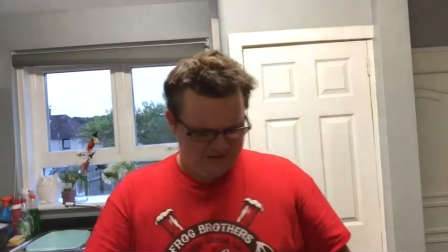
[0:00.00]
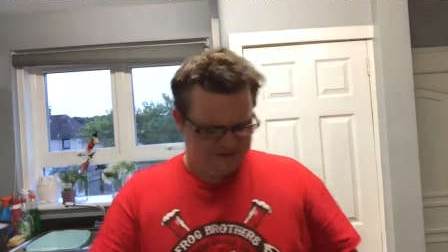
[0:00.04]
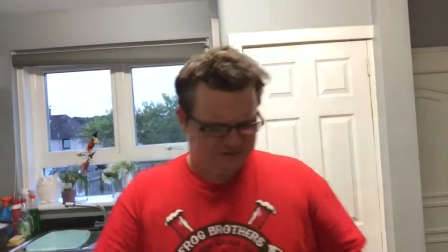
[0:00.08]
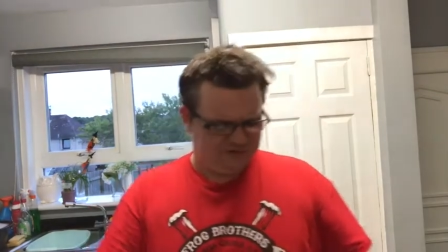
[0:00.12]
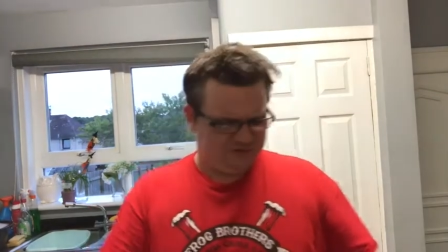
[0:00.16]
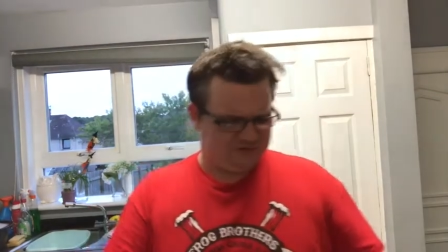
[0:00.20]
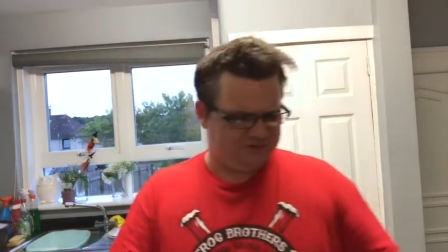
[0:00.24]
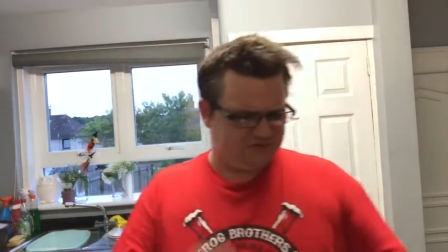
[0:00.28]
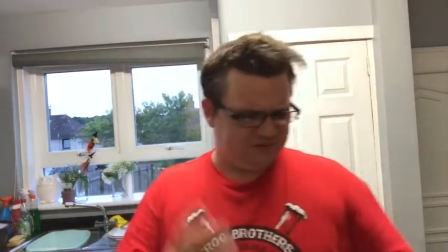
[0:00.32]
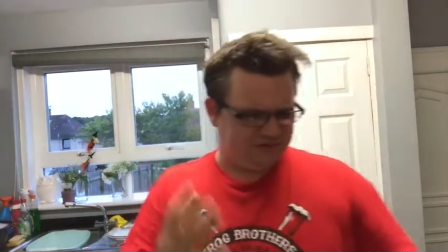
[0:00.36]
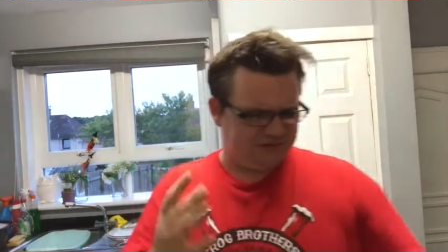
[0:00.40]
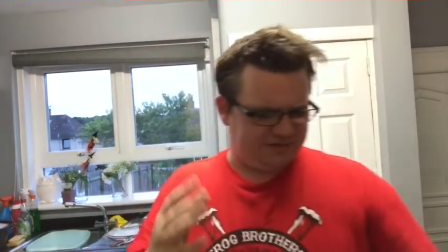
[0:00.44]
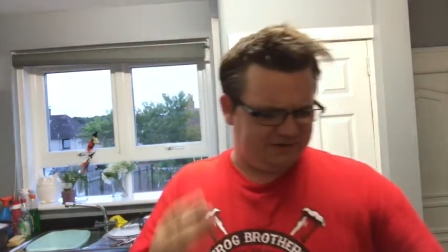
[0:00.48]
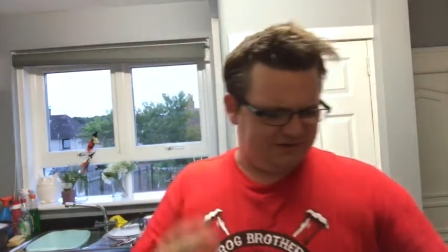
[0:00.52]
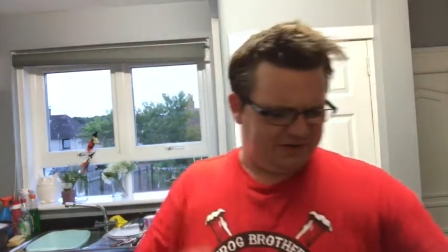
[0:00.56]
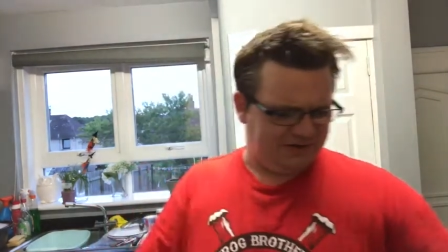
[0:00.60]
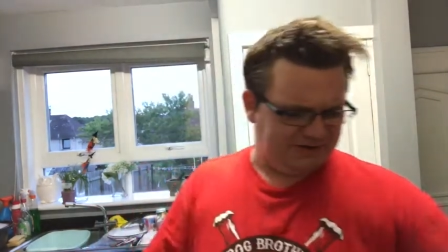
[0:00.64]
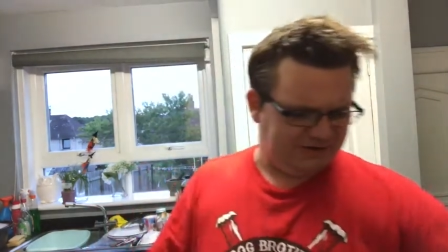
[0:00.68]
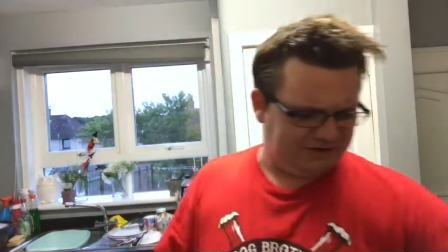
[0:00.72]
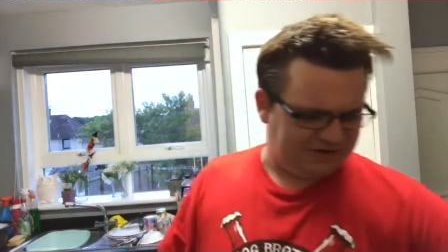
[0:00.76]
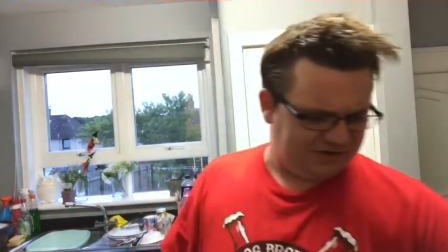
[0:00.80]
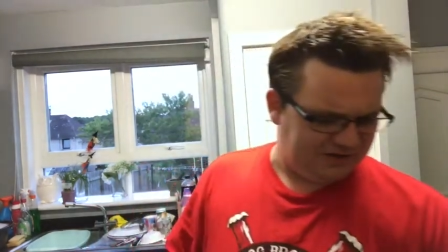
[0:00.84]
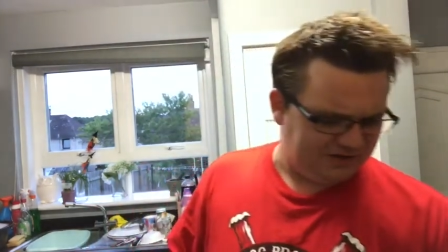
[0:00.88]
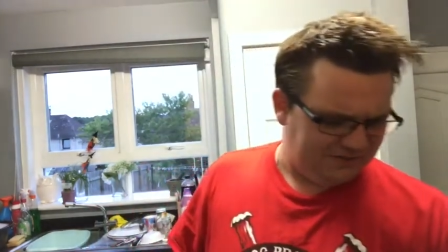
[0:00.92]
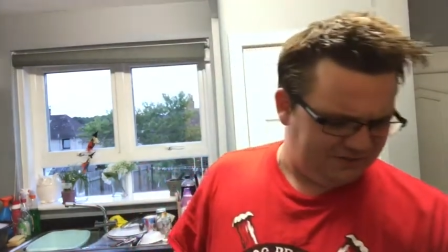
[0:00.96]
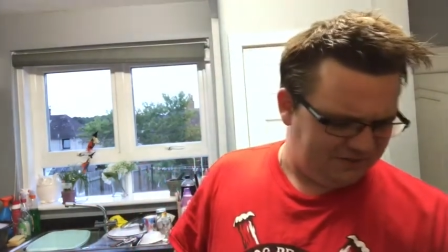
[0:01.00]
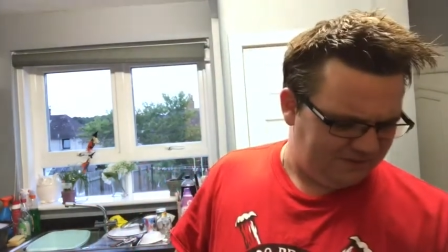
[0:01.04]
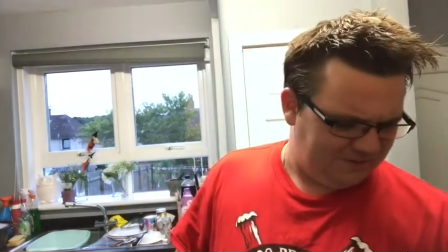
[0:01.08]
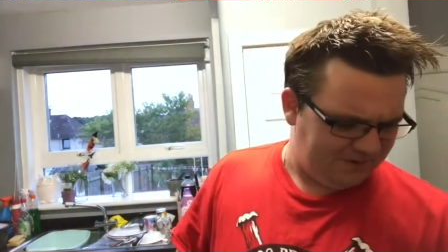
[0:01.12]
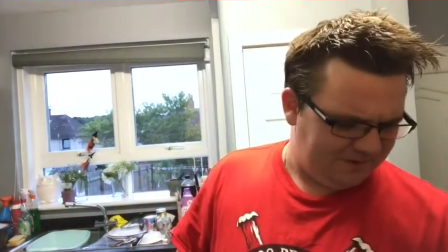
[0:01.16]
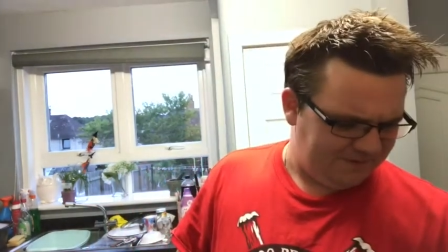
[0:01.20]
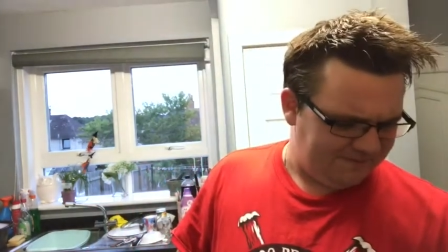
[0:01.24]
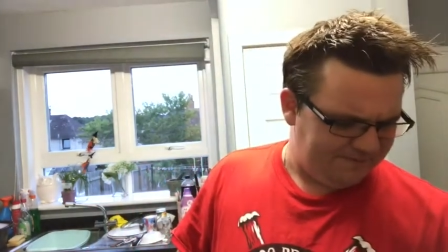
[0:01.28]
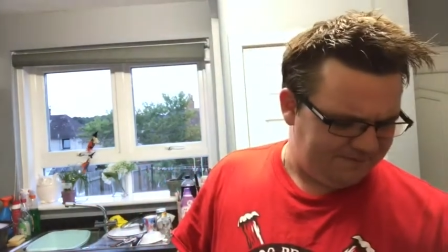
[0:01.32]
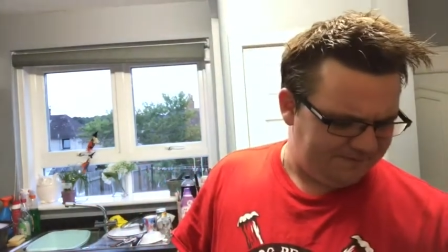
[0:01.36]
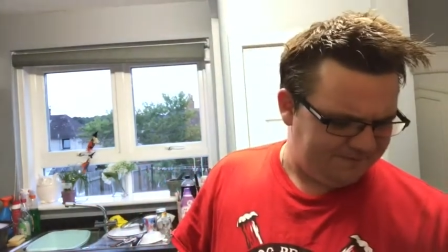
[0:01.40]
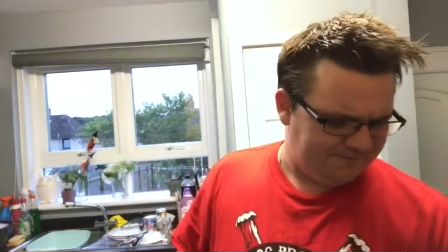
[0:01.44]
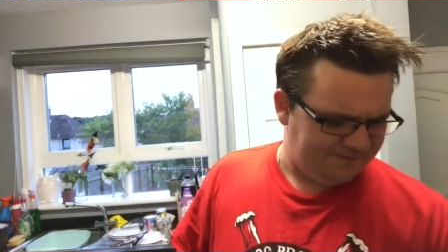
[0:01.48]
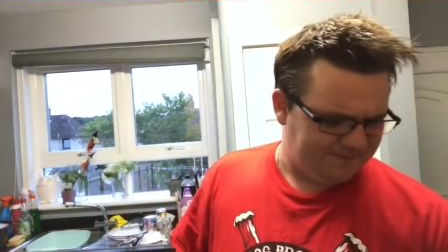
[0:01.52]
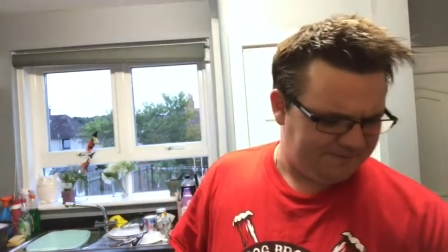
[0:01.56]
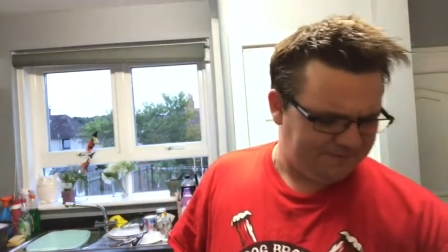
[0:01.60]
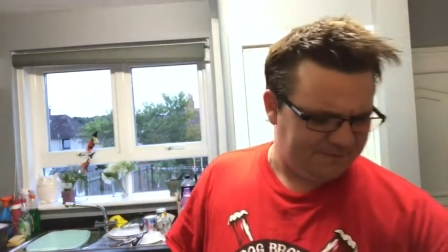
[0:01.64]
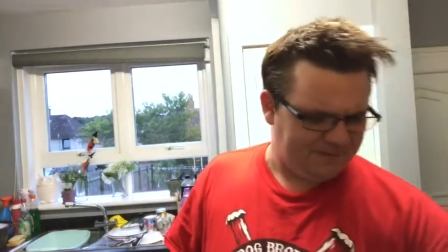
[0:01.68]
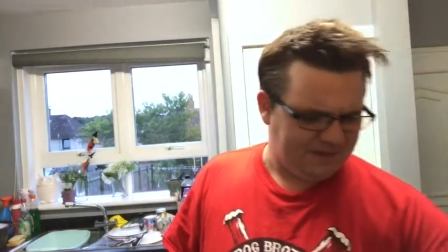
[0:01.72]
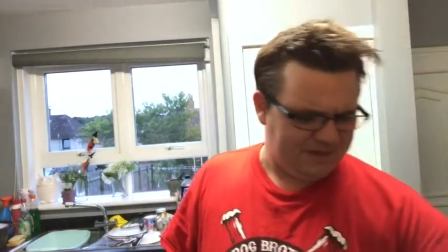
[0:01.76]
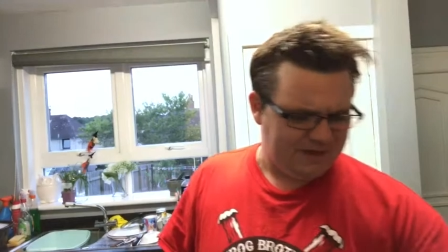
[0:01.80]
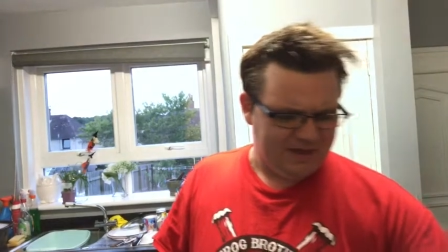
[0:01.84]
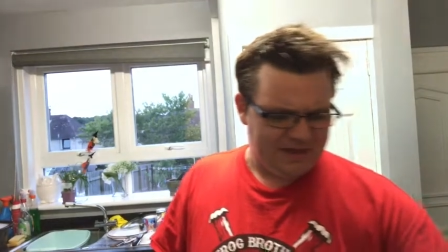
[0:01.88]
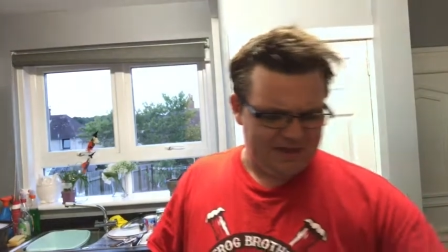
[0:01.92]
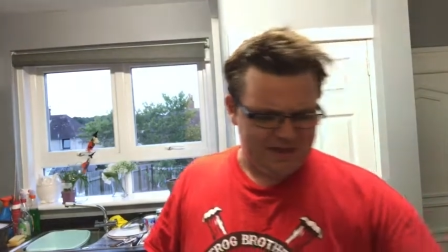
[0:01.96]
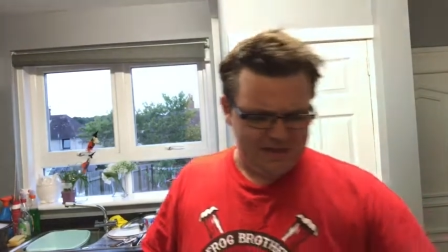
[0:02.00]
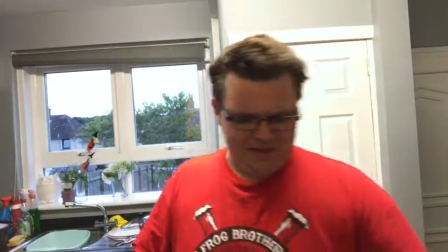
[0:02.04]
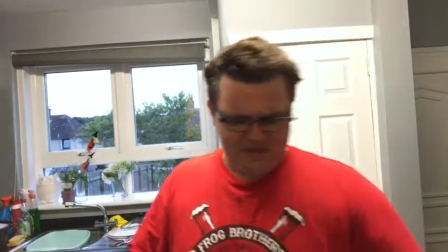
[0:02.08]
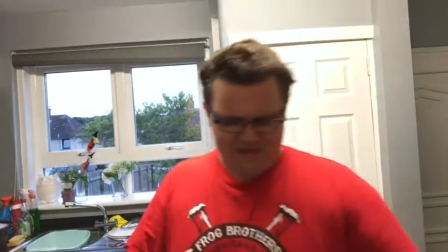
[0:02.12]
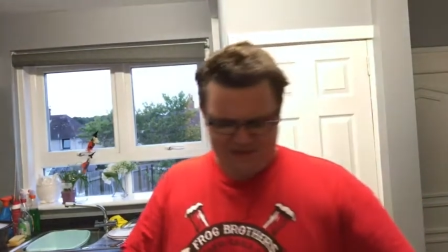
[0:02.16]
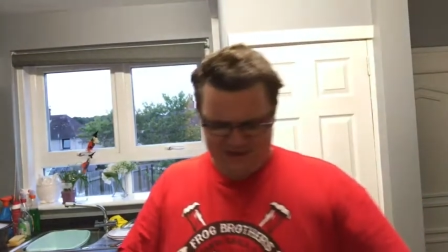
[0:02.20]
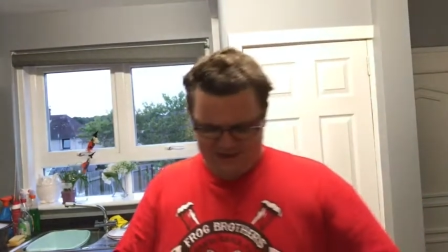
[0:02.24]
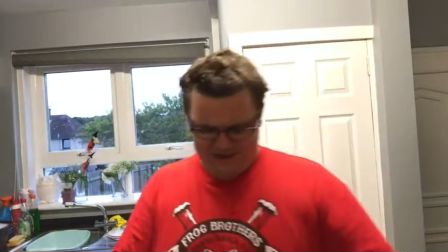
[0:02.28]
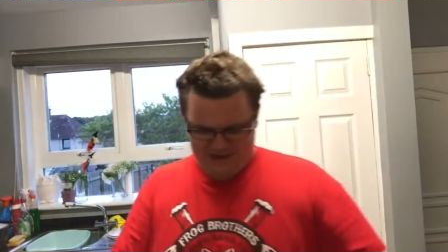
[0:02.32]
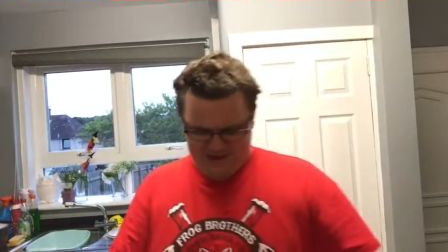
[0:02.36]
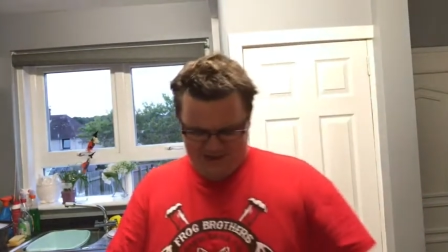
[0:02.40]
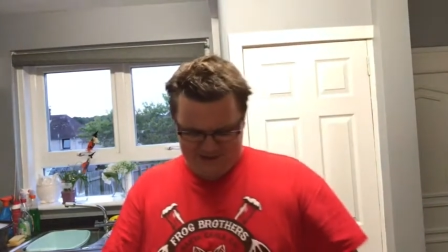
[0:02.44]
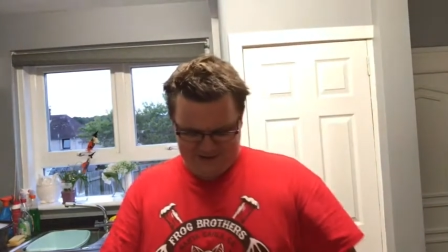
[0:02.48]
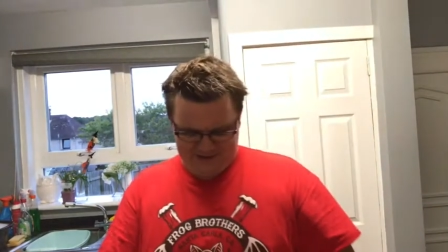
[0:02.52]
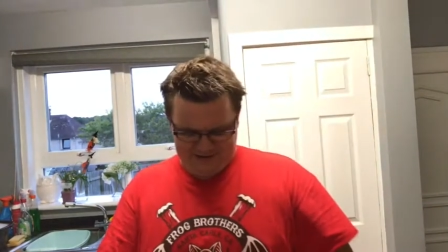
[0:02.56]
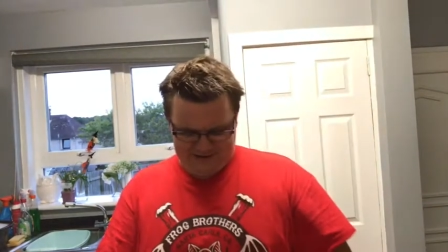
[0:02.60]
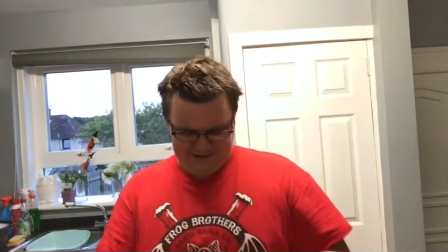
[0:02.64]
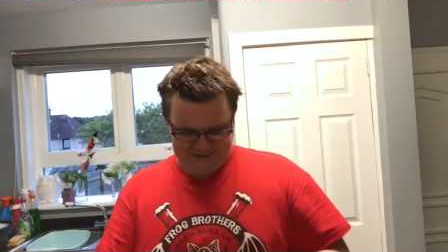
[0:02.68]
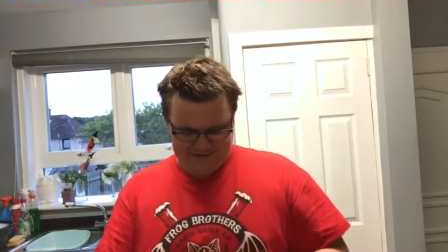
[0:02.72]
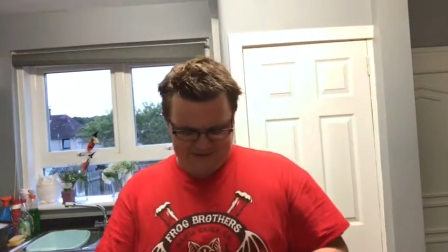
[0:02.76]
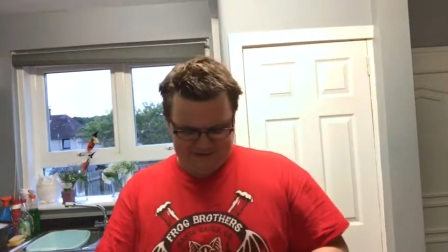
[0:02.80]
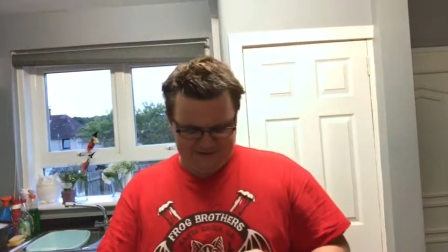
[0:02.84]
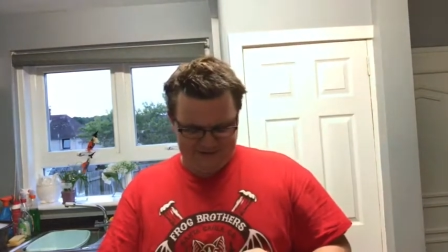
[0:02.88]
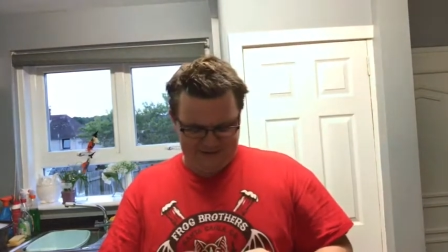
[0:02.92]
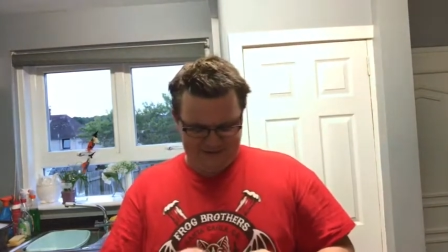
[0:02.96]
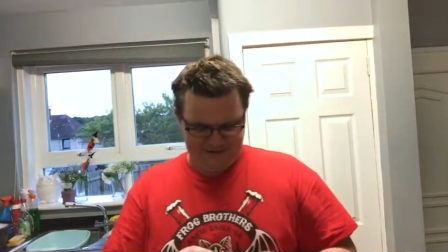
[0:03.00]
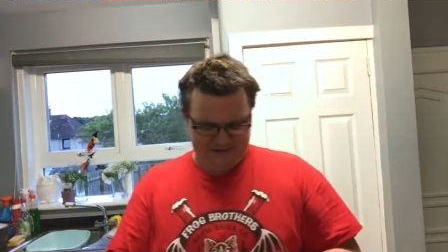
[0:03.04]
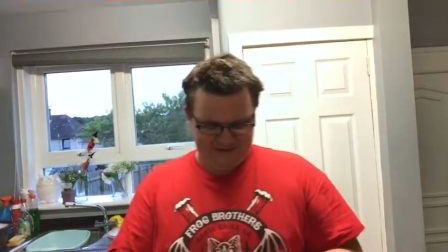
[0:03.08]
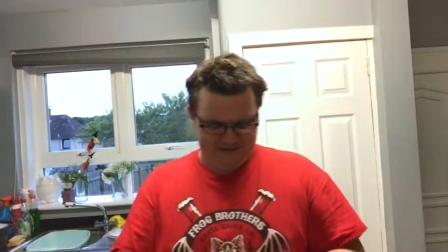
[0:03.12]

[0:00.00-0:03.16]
just so it had a nice shine to it. And